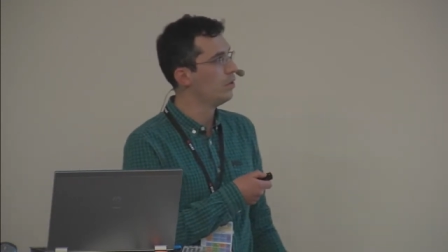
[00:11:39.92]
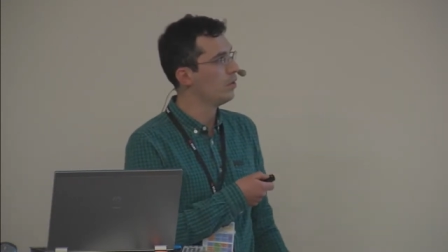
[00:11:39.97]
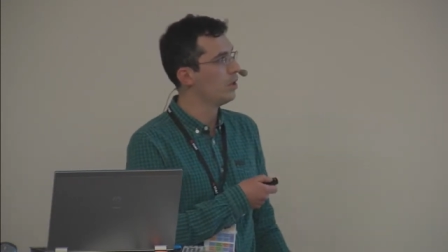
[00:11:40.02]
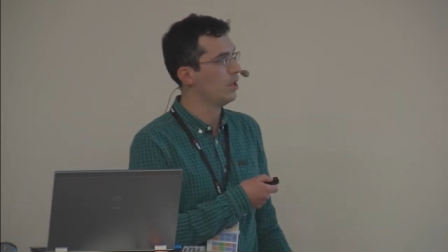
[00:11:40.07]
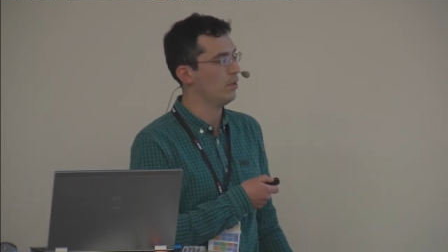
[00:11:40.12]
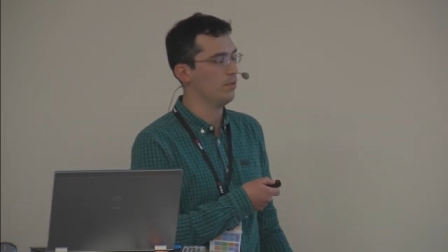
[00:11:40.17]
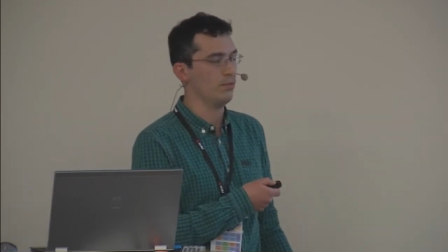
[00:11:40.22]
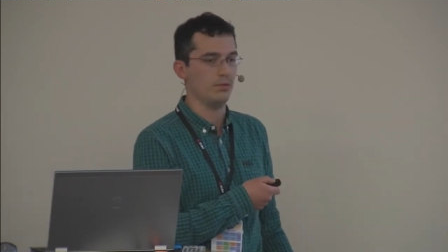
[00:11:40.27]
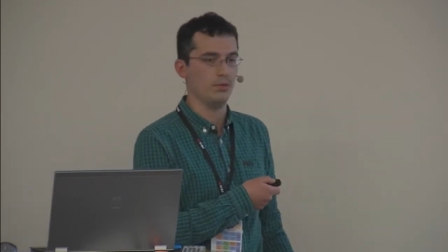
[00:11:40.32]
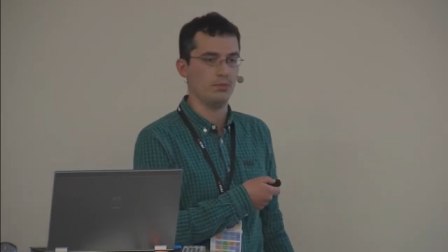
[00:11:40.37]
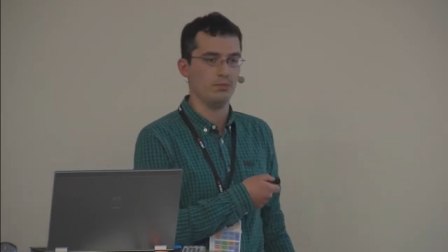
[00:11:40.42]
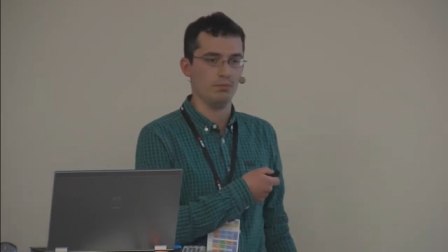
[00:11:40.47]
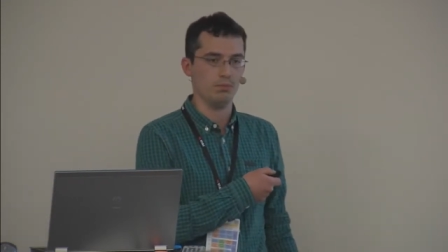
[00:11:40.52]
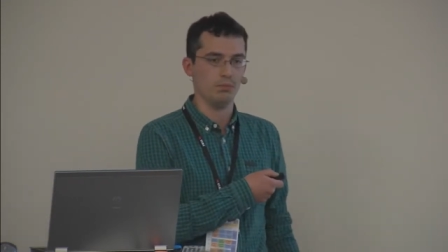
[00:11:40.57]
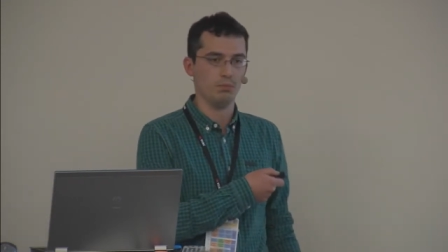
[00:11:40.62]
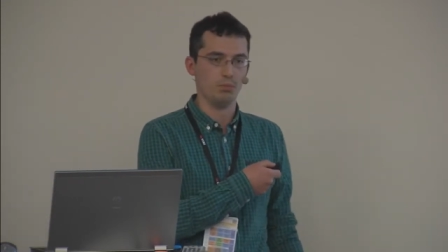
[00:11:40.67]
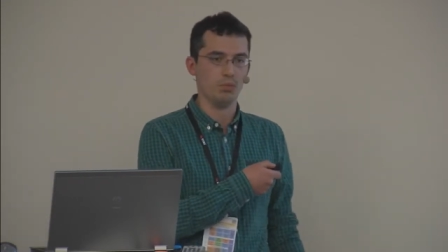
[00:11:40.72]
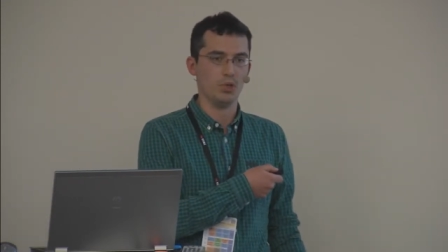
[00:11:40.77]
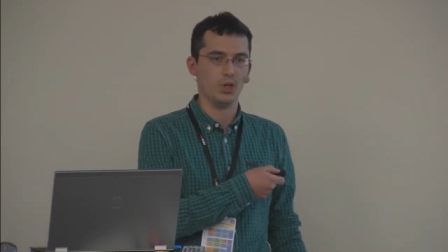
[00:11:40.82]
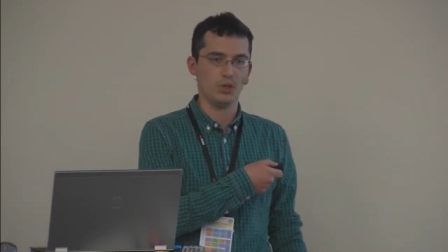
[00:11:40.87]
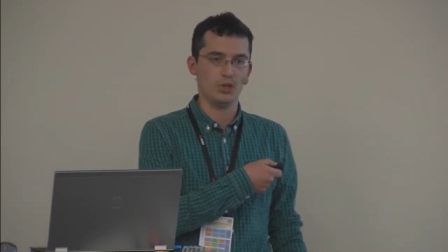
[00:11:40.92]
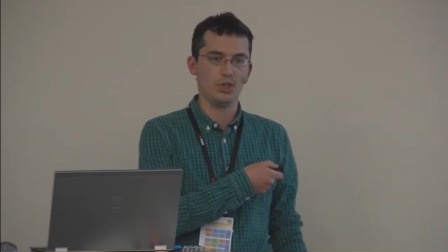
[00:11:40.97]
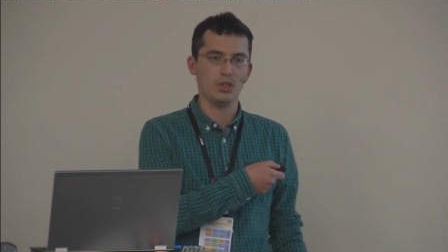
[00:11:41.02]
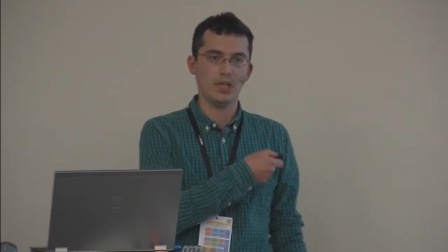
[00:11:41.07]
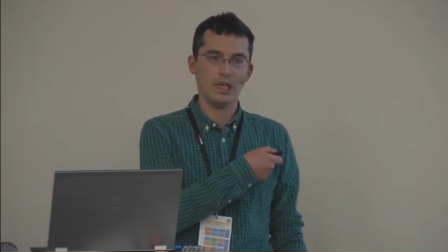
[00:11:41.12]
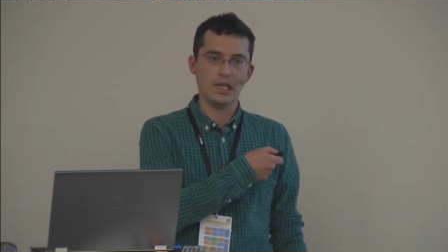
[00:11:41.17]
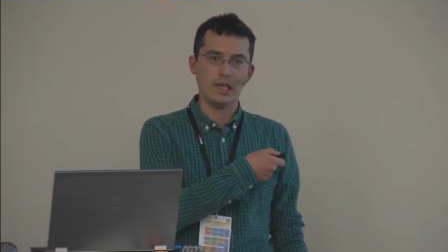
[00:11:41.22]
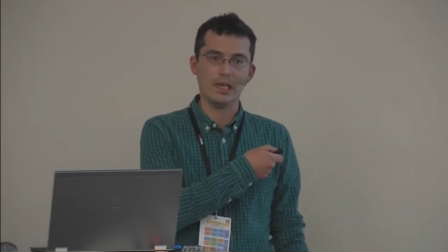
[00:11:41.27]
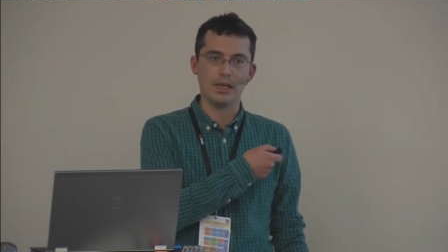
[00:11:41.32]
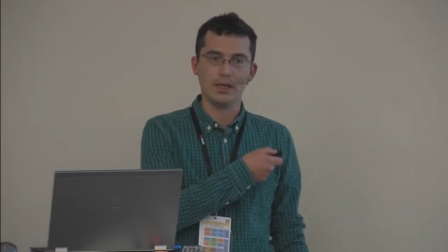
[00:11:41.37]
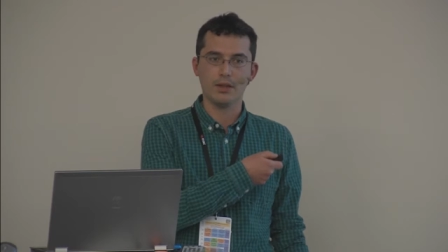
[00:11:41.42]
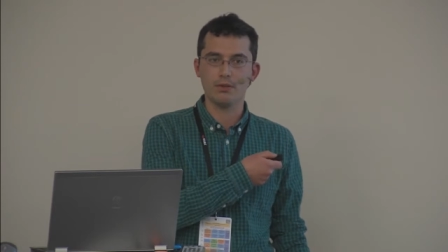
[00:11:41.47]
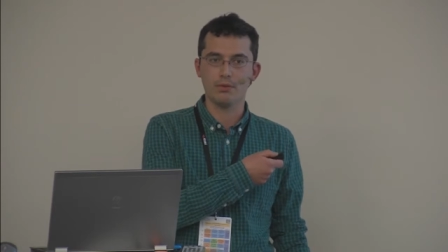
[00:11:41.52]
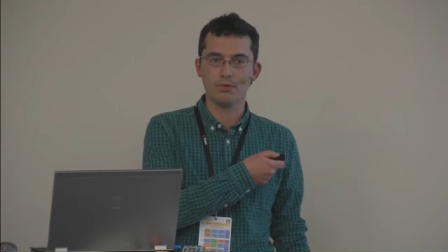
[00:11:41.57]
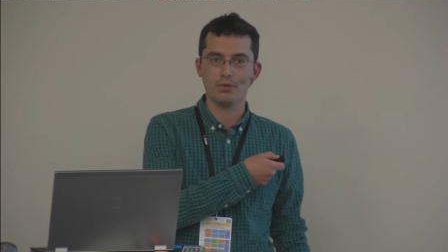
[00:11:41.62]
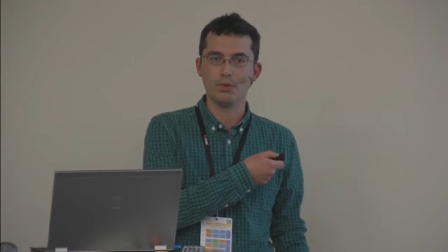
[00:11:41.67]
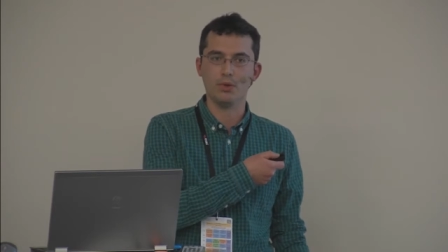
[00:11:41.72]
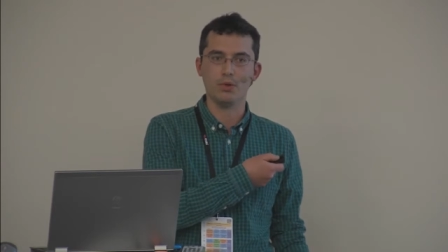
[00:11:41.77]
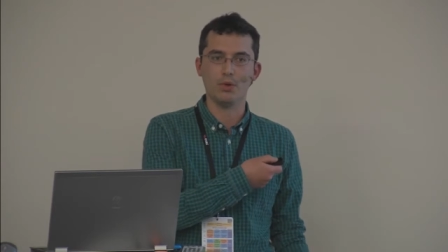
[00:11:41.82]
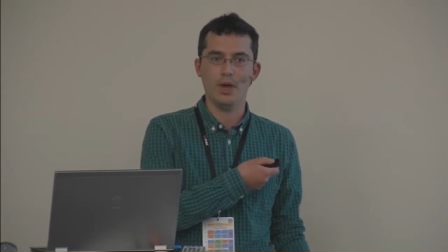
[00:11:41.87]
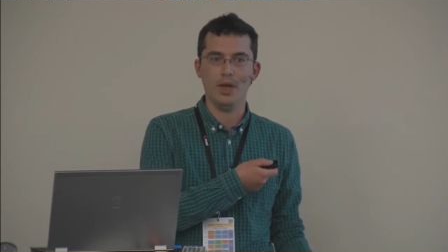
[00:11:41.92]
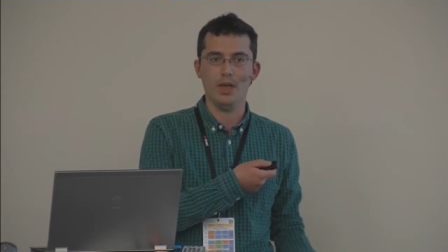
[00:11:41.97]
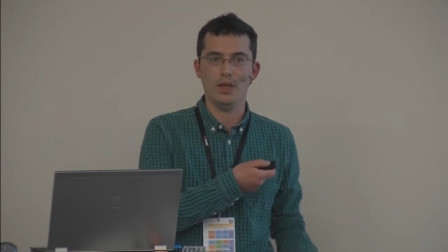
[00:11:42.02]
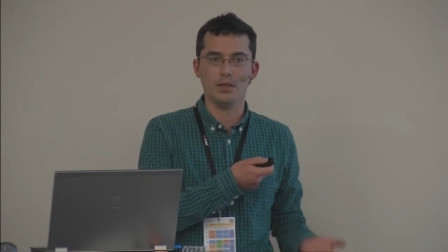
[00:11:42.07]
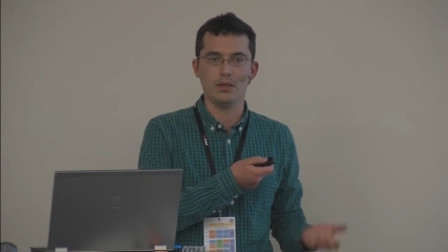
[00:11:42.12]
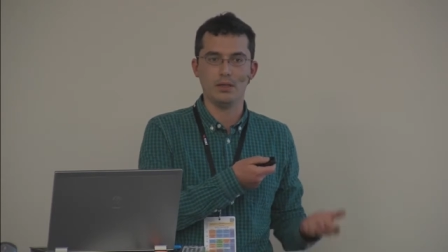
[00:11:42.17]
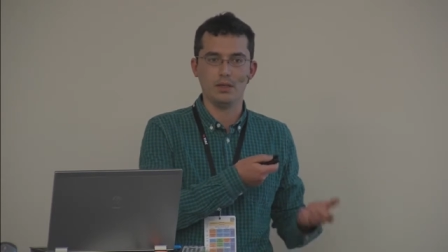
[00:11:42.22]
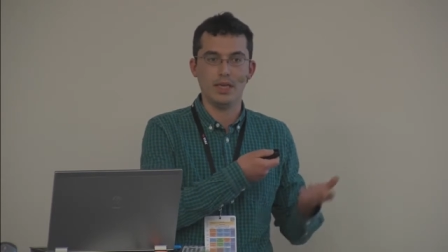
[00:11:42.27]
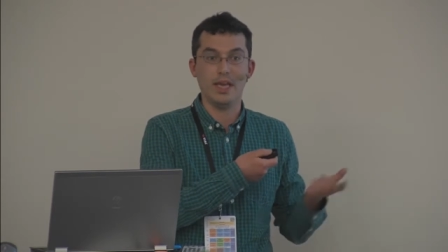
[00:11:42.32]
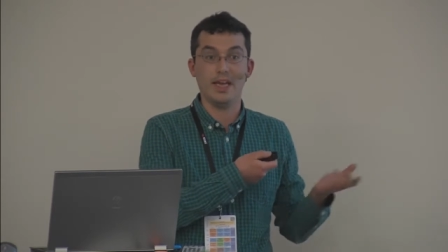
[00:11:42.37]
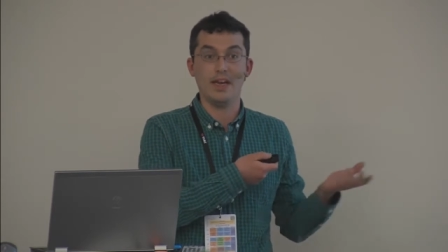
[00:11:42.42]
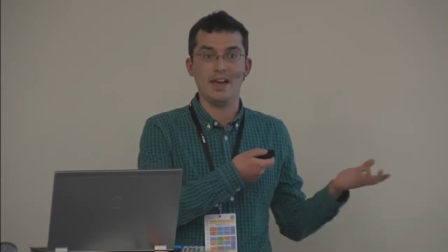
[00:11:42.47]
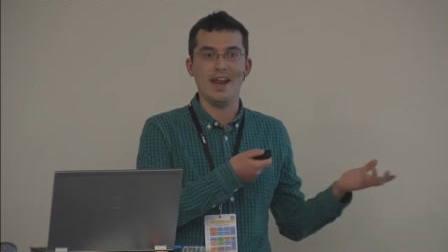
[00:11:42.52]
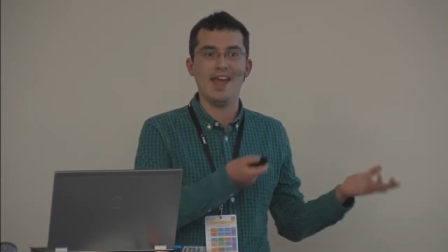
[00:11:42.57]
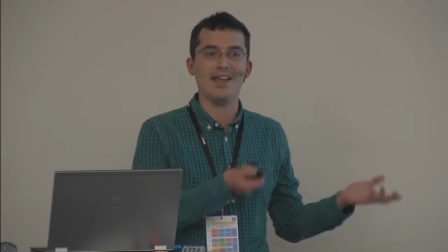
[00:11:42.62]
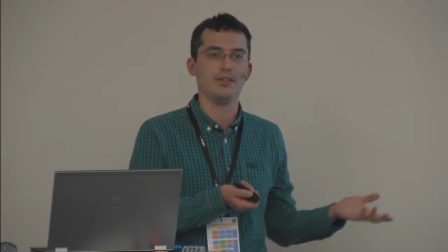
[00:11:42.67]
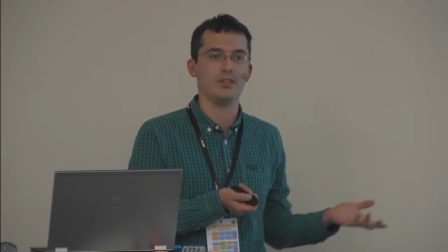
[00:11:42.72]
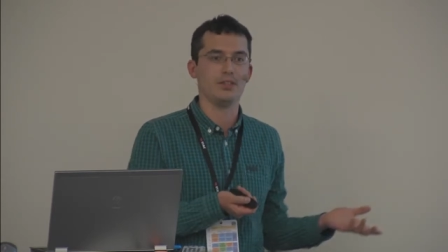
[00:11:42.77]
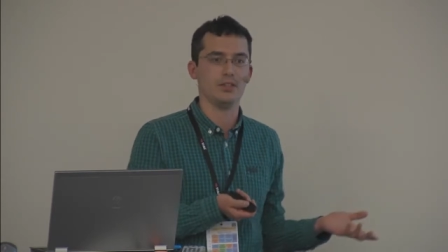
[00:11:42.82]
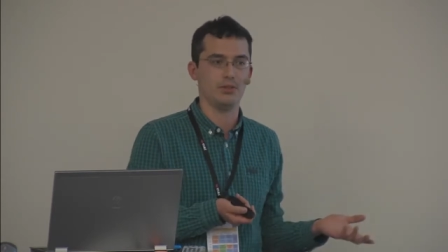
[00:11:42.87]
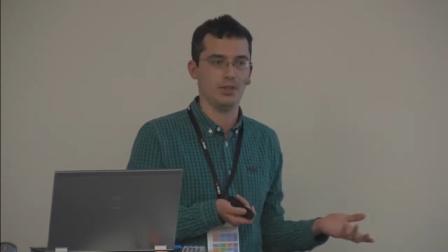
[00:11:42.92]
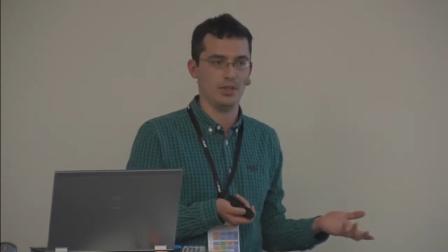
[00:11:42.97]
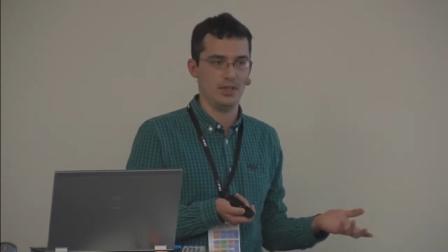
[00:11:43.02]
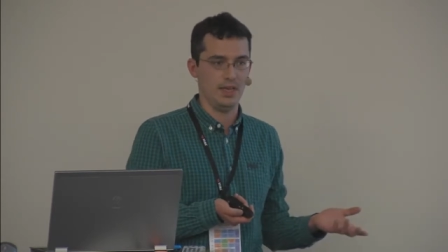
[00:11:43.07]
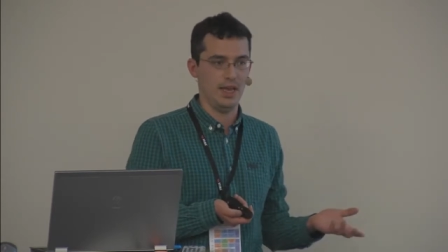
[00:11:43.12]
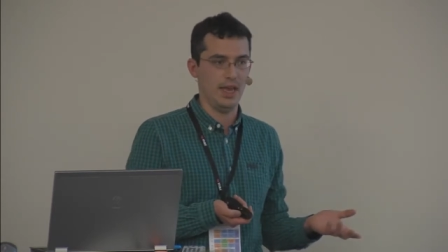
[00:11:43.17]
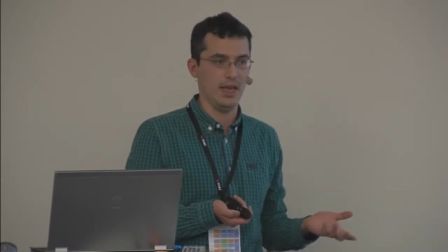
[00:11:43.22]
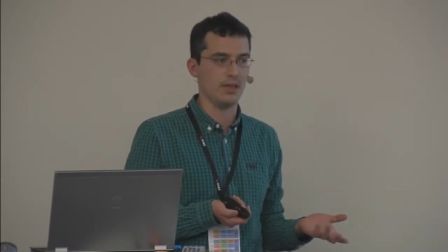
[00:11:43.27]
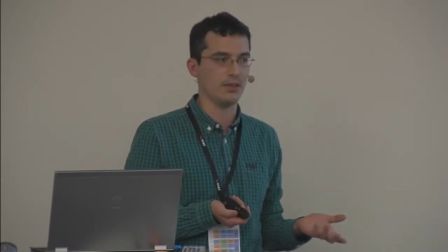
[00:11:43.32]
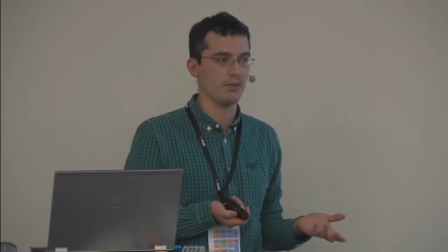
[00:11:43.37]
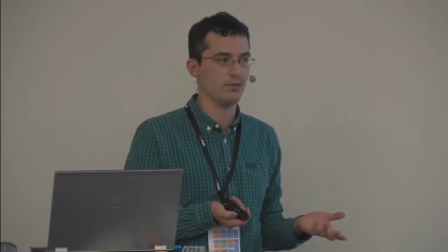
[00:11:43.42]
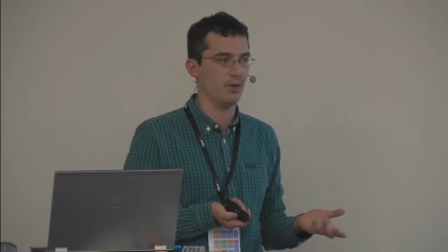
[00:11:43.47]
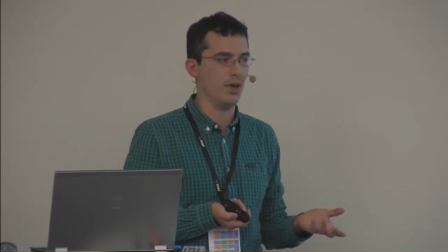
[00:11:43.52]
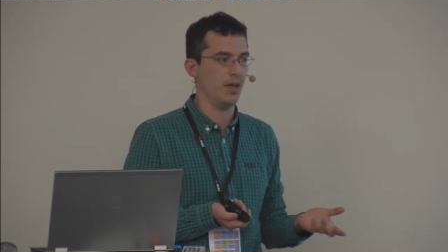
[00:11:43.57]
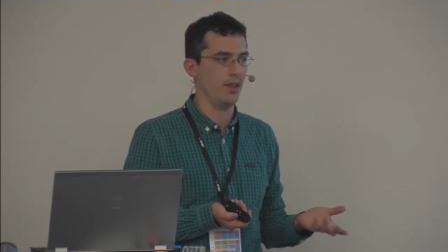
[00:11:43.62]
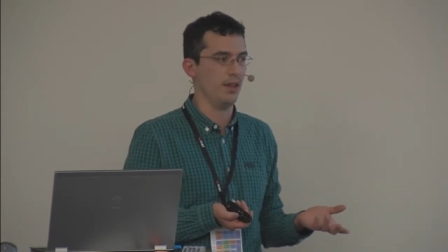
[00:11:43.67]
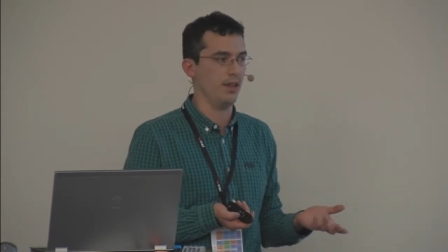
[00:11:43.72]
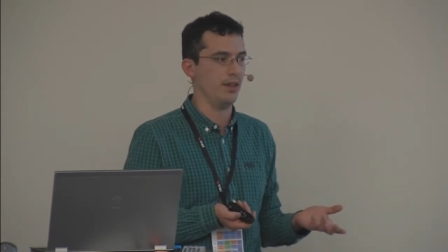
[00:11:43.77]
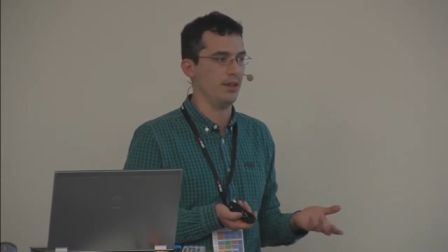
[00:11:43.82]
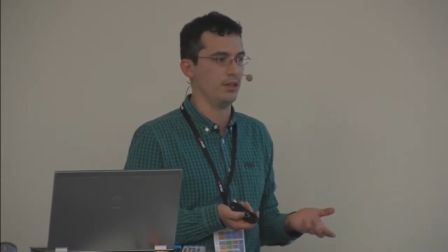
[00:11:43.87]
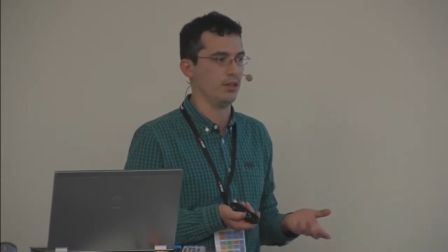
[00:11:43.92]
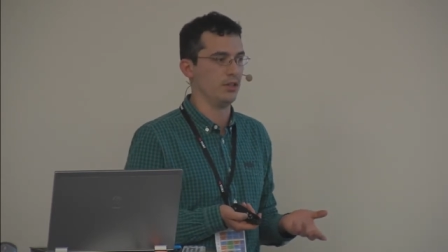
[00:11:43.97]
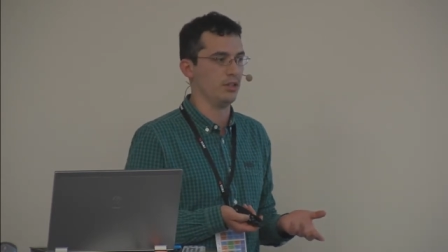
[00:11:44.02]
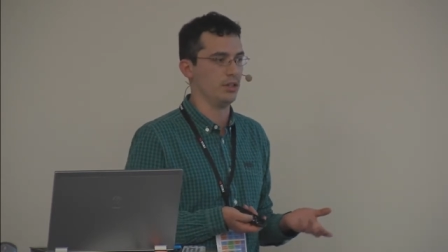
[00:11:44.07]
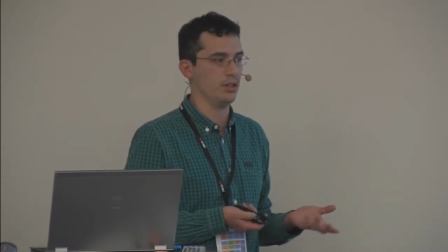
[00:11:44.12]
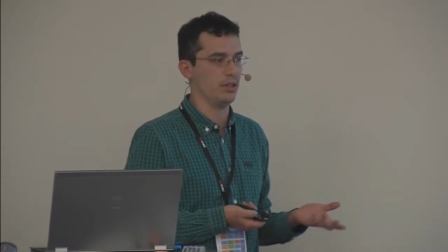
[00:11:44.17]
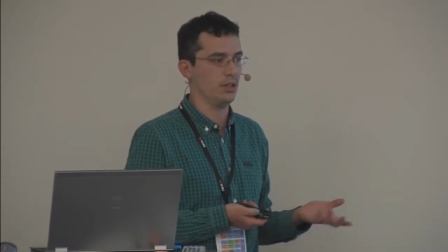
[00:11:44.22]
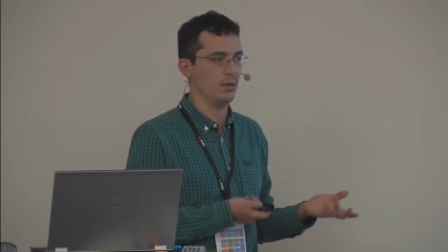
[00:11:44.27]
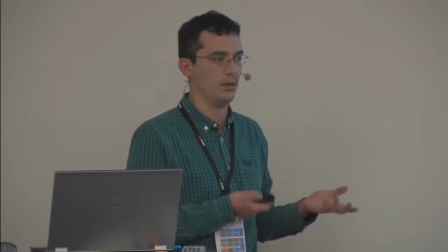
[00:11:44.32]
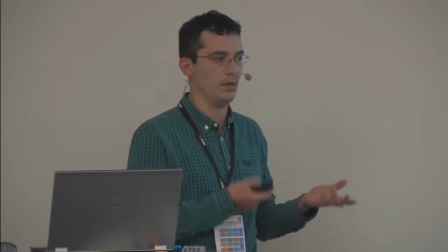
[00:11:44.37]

kind of you know just click through and get an answer at the end rather than just